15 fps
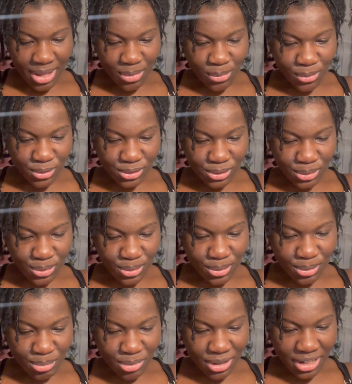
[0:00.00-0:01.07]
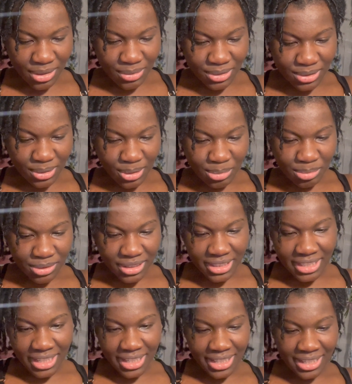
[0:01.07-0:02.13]
was cool, but it was all
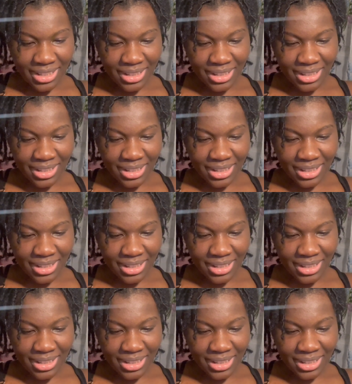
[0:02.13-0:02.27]
pretend.